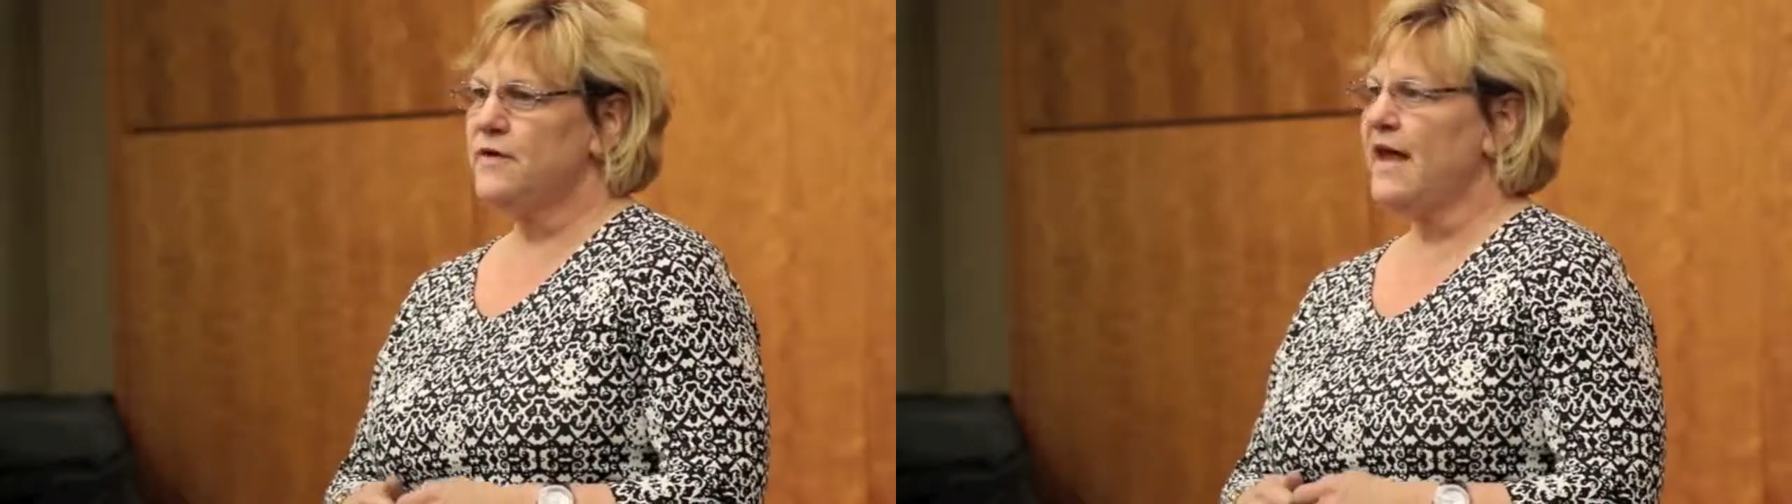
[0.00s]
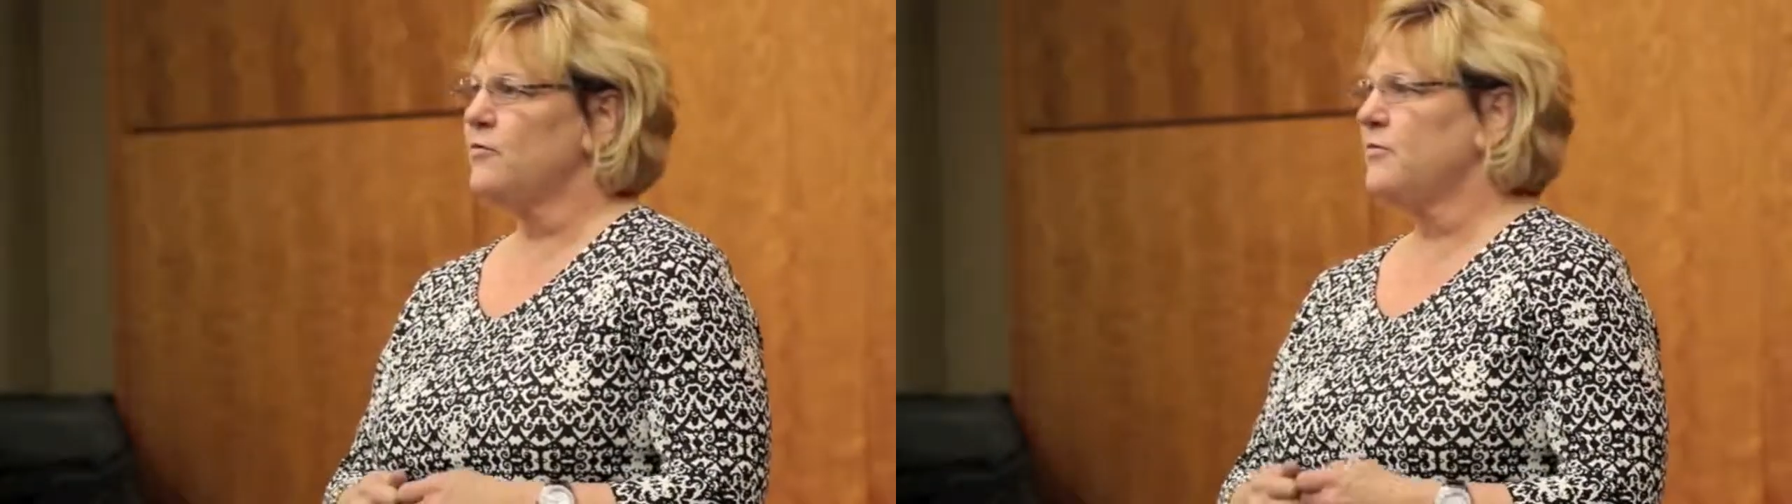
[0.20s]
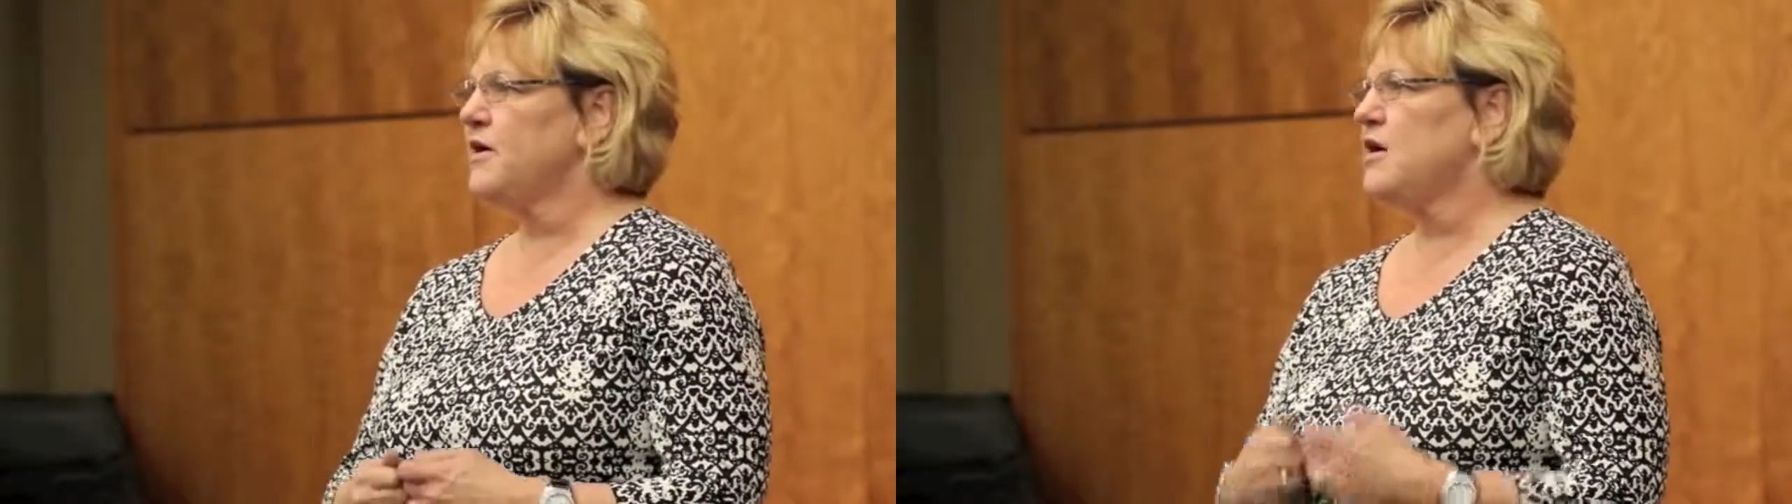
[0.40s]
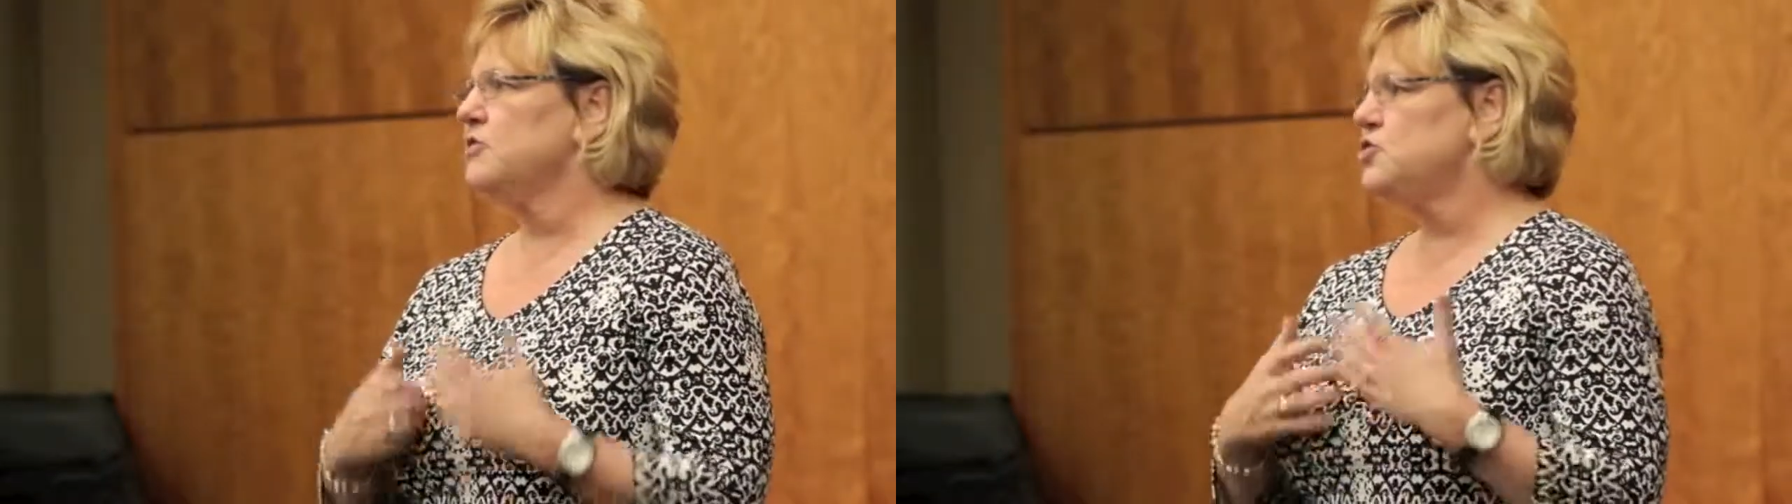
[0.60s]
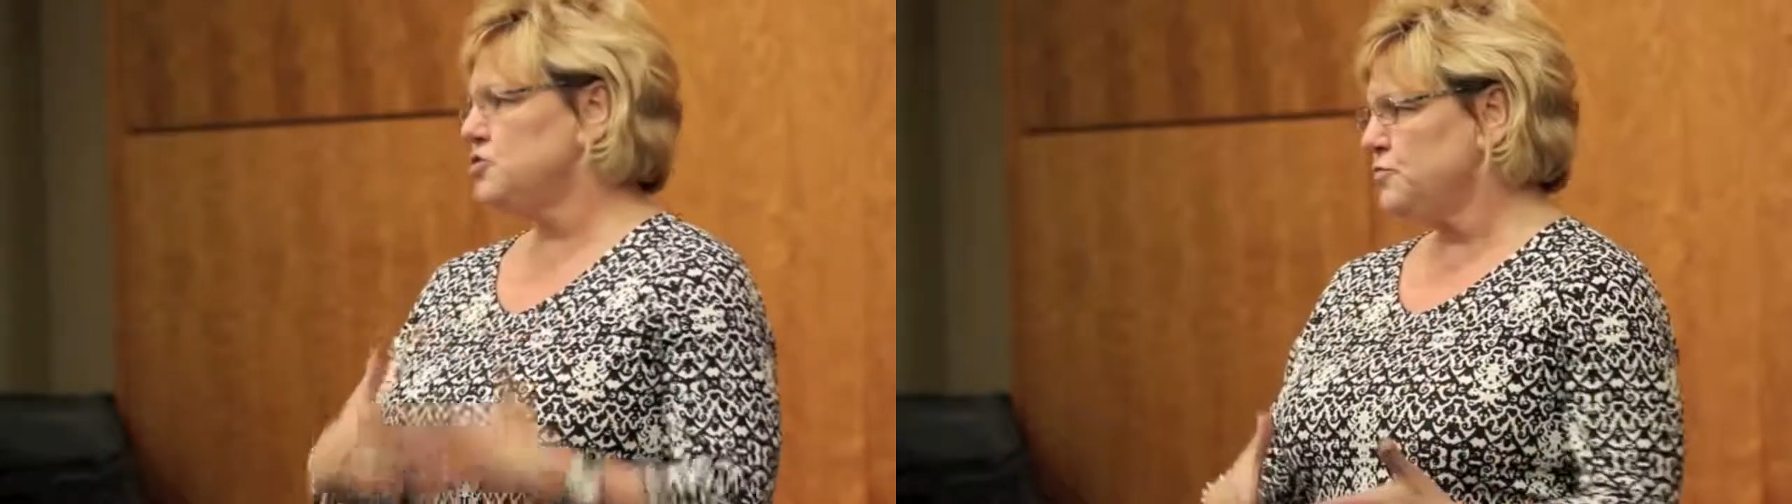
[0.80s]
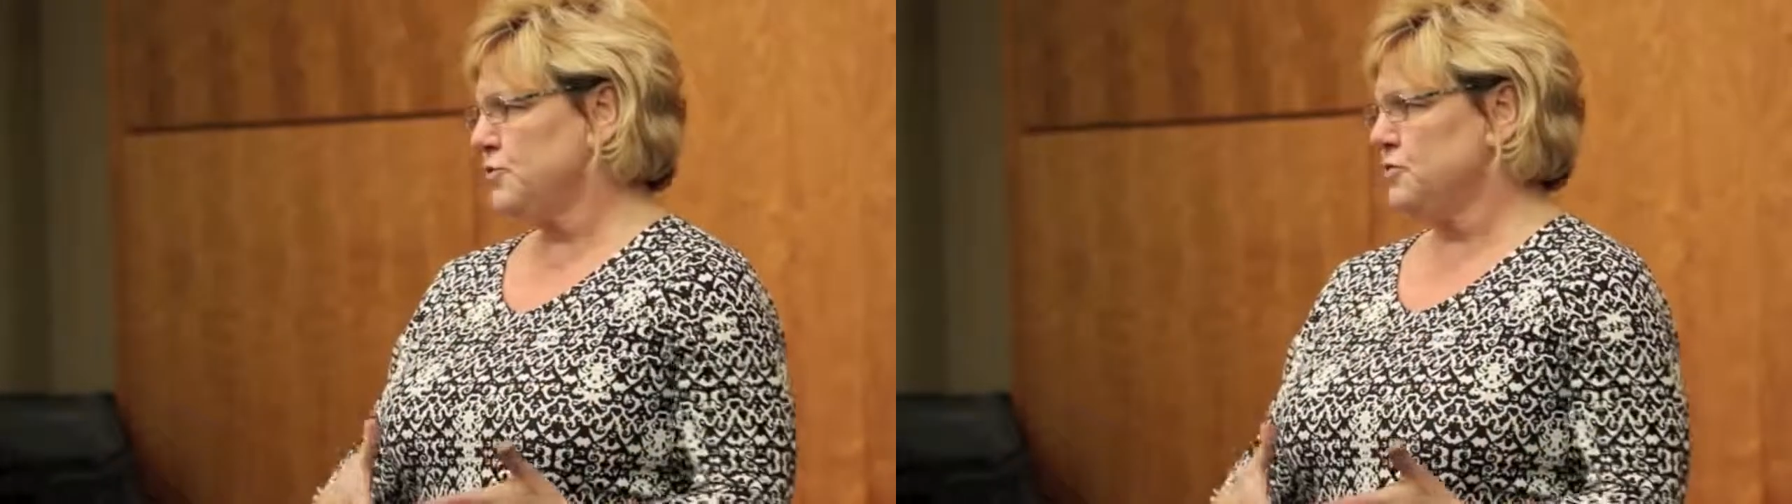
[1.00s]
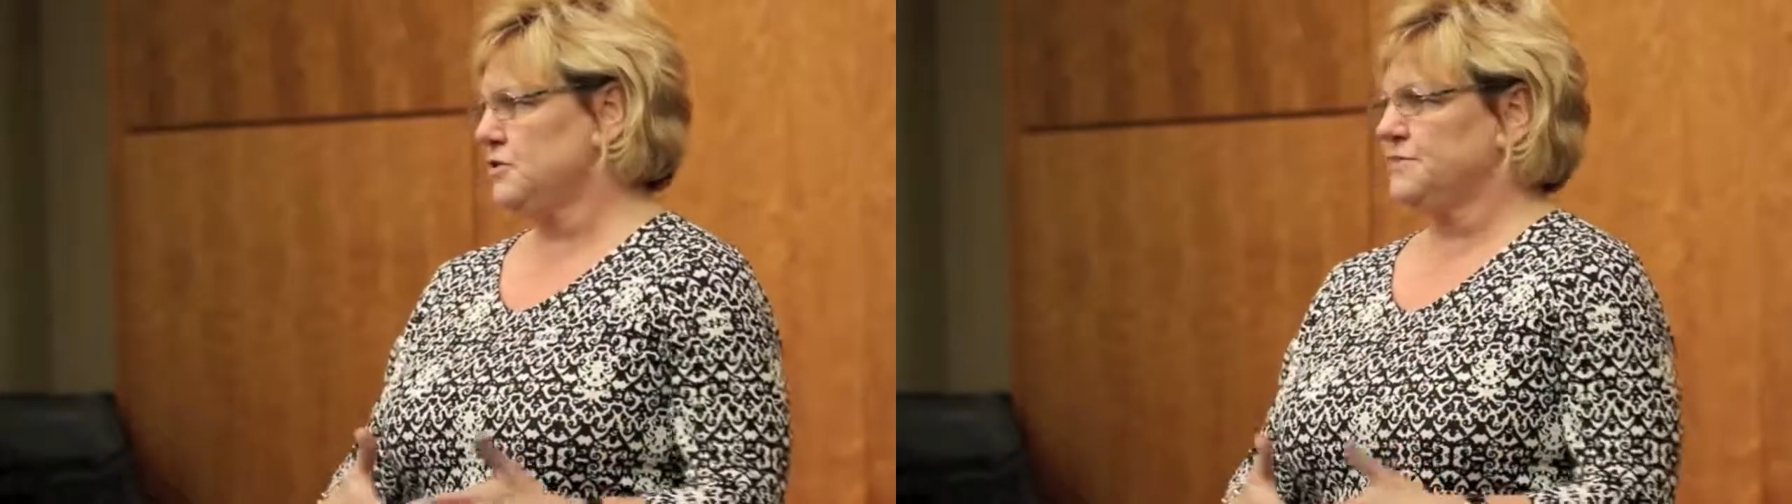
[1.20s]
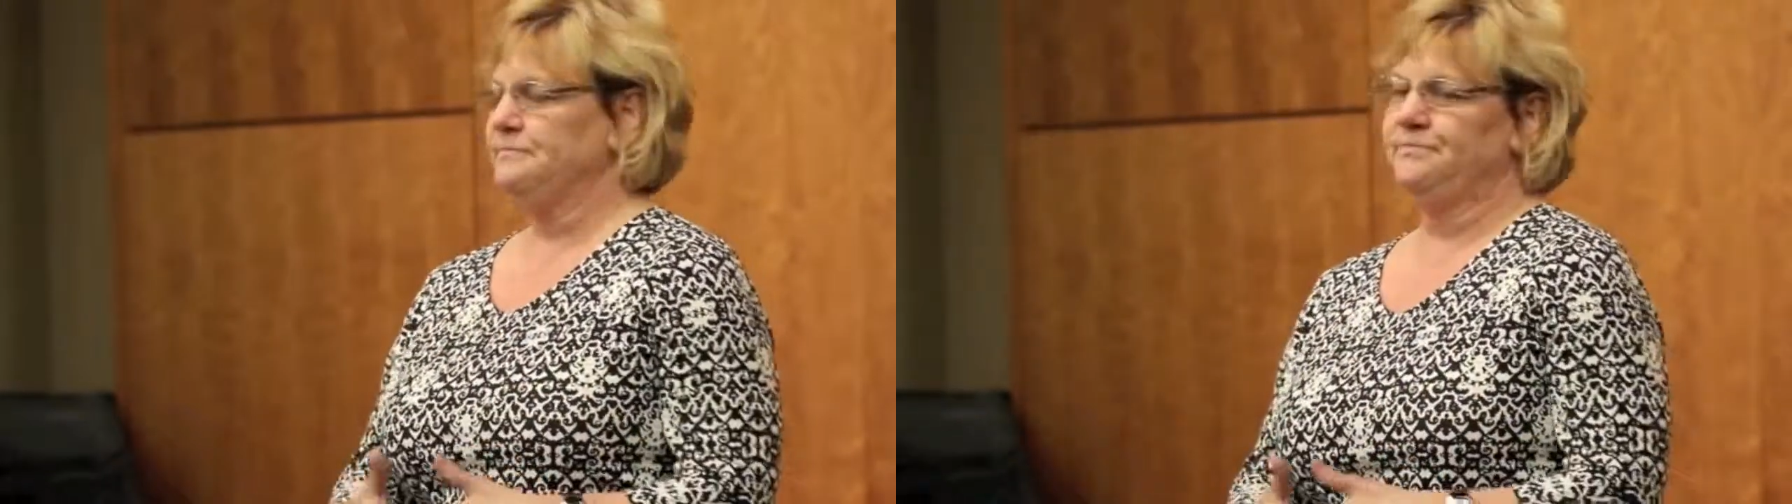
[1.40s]
and we had what we called shoe
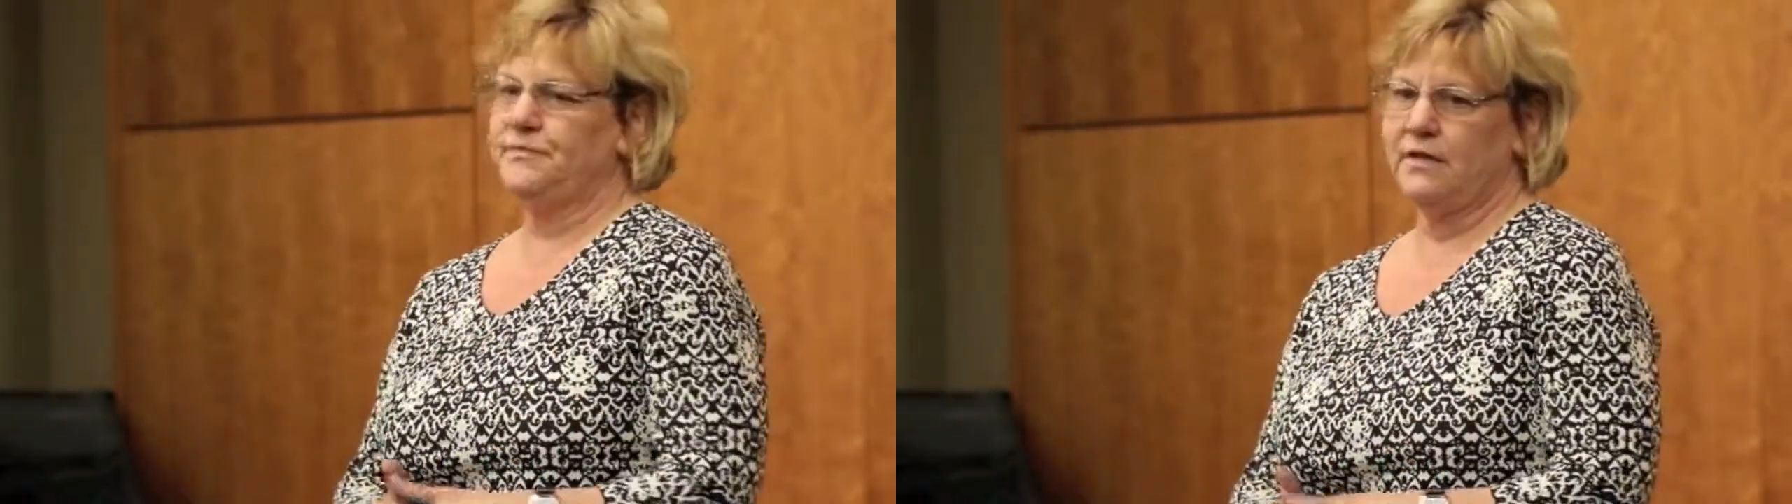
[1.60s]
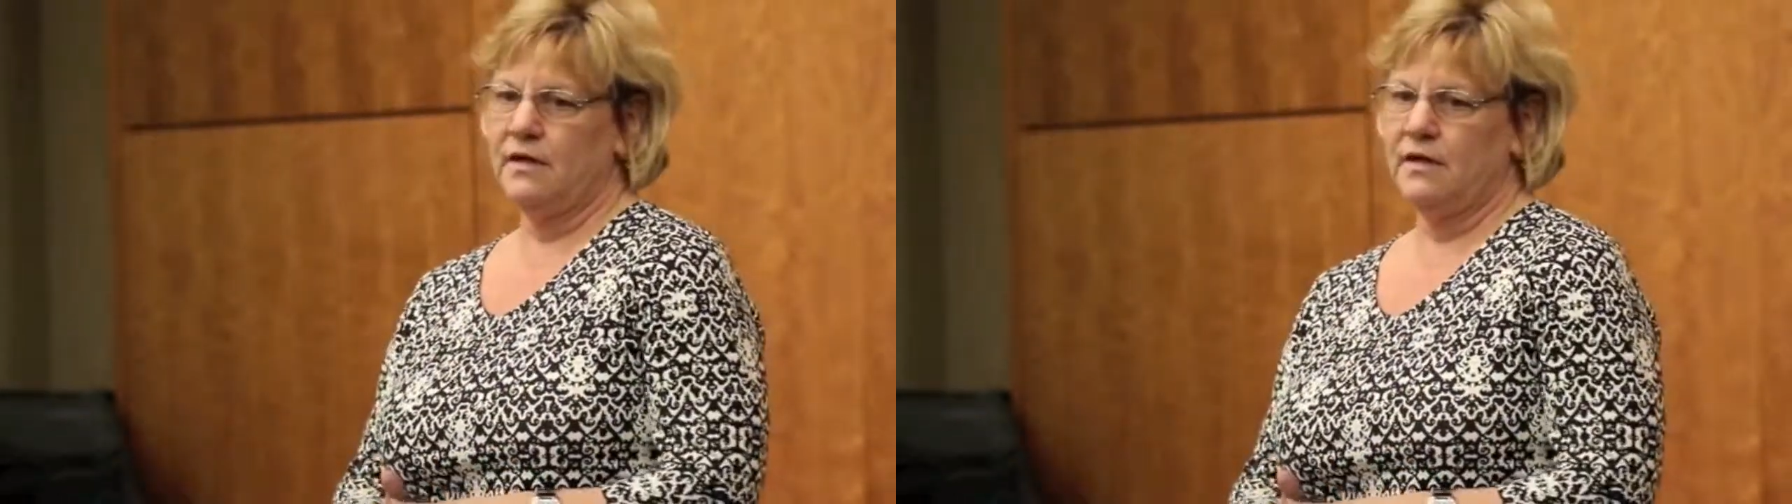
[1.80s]
boots.